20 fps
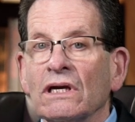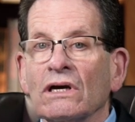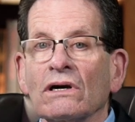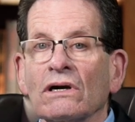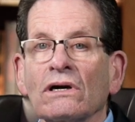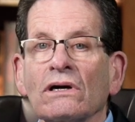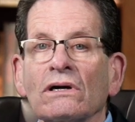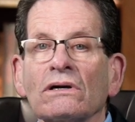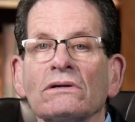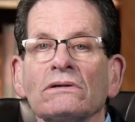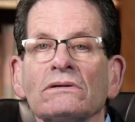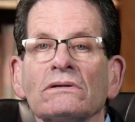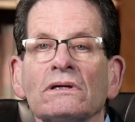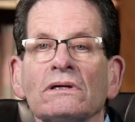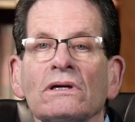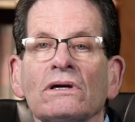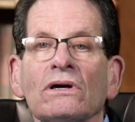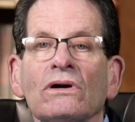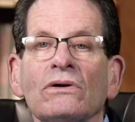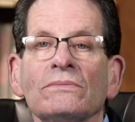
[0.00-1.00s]
are
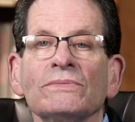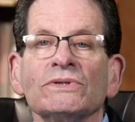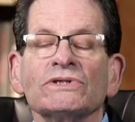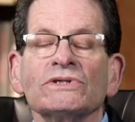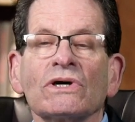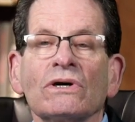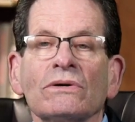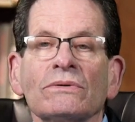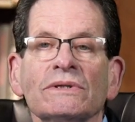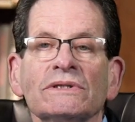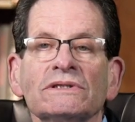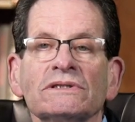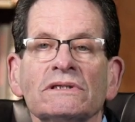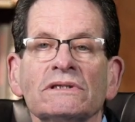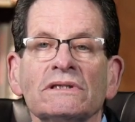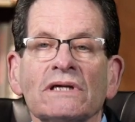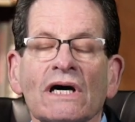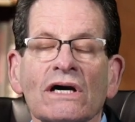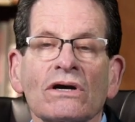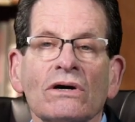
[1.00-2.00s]
almost always,
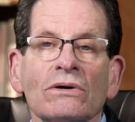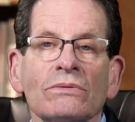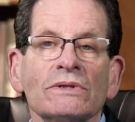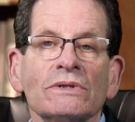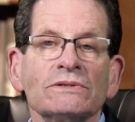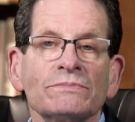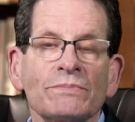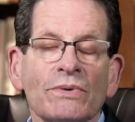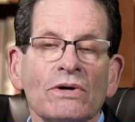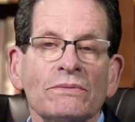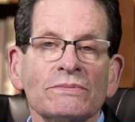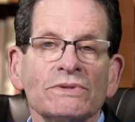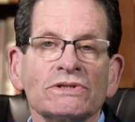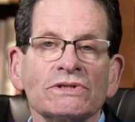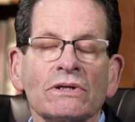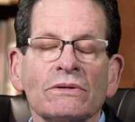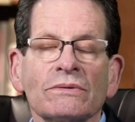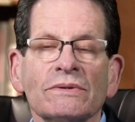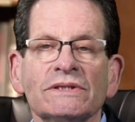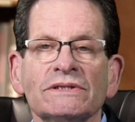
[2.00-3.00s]
not always, but almost
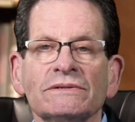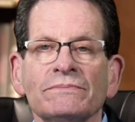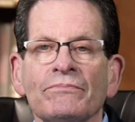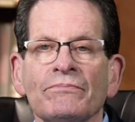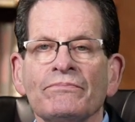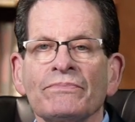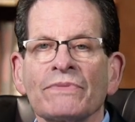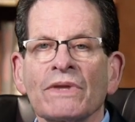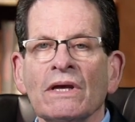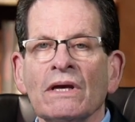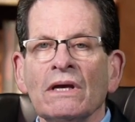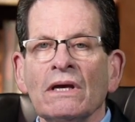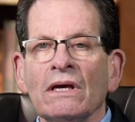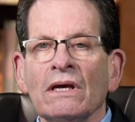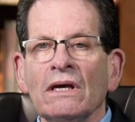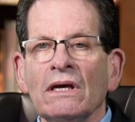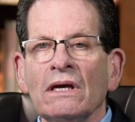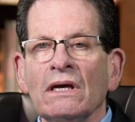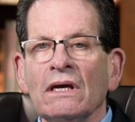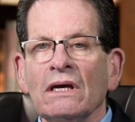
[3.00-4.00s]
always,
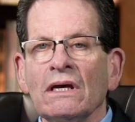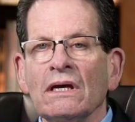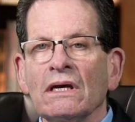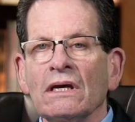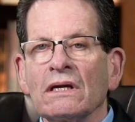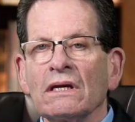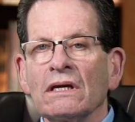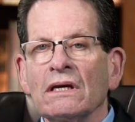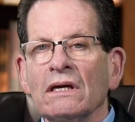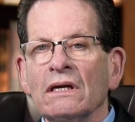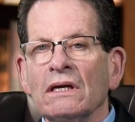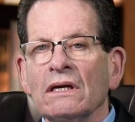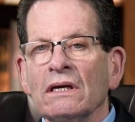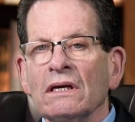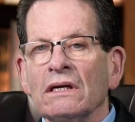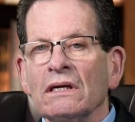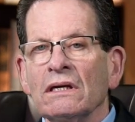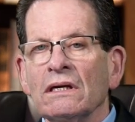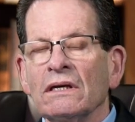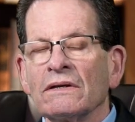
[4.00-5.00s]
and
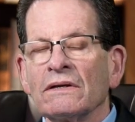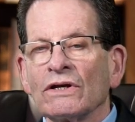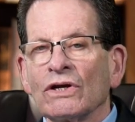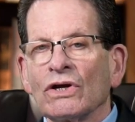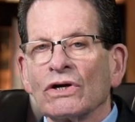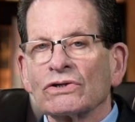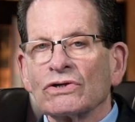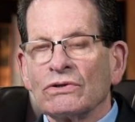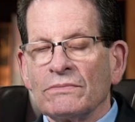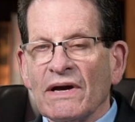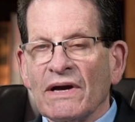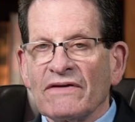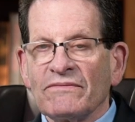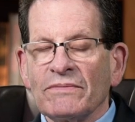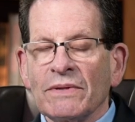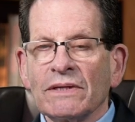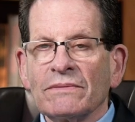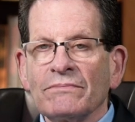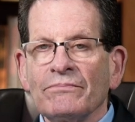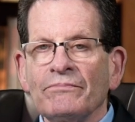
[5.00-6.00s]
in the long term have
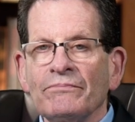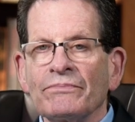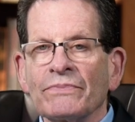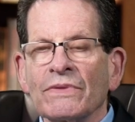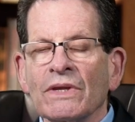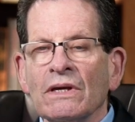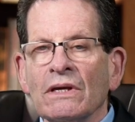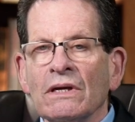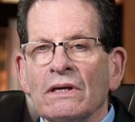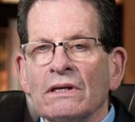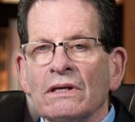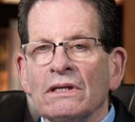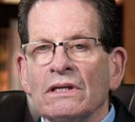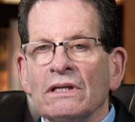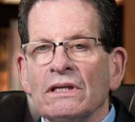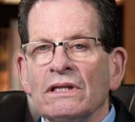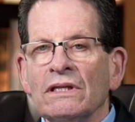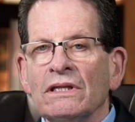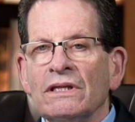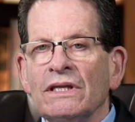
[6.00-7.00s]
been.
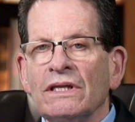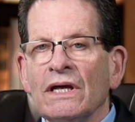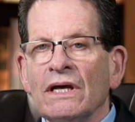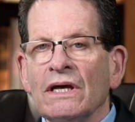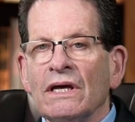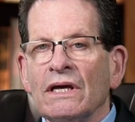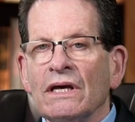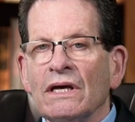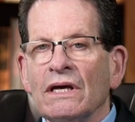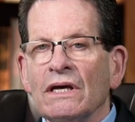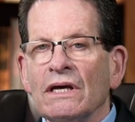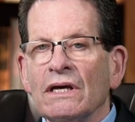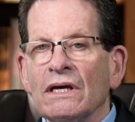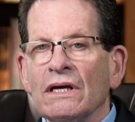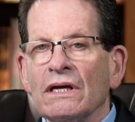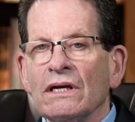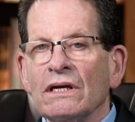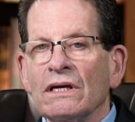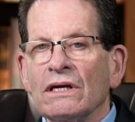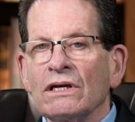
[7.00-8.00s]

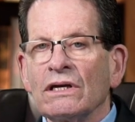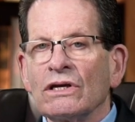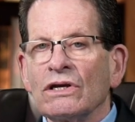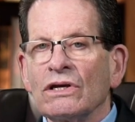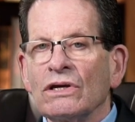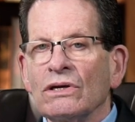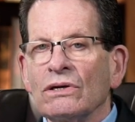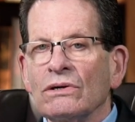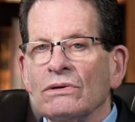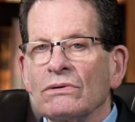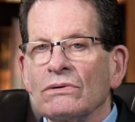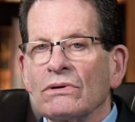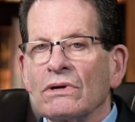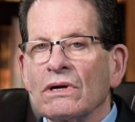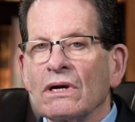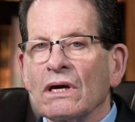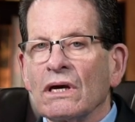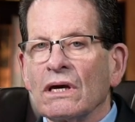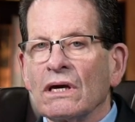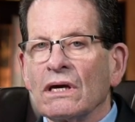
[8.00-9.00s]
Then you
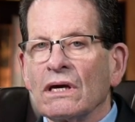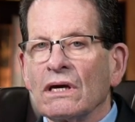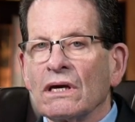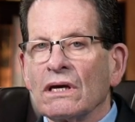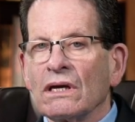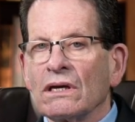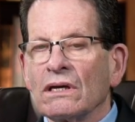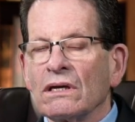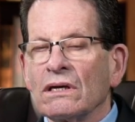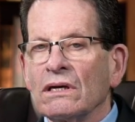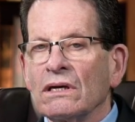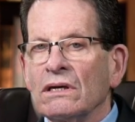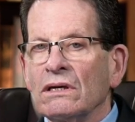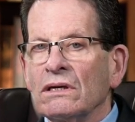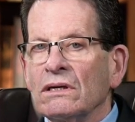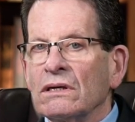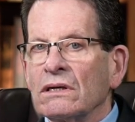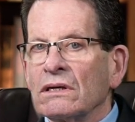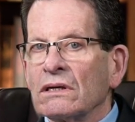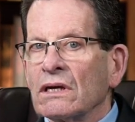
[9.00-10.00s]
can
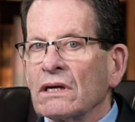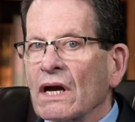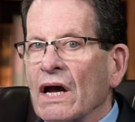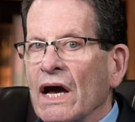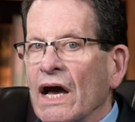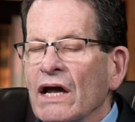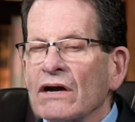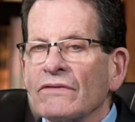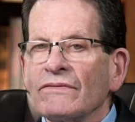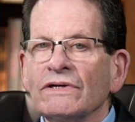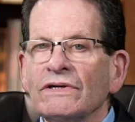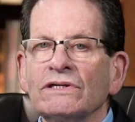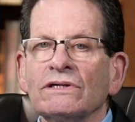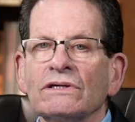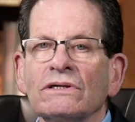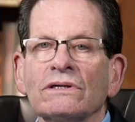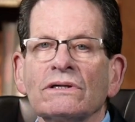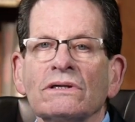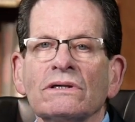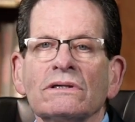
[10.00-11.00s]
get a higher
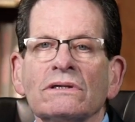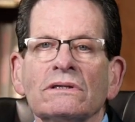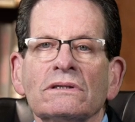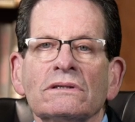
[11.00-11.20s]
return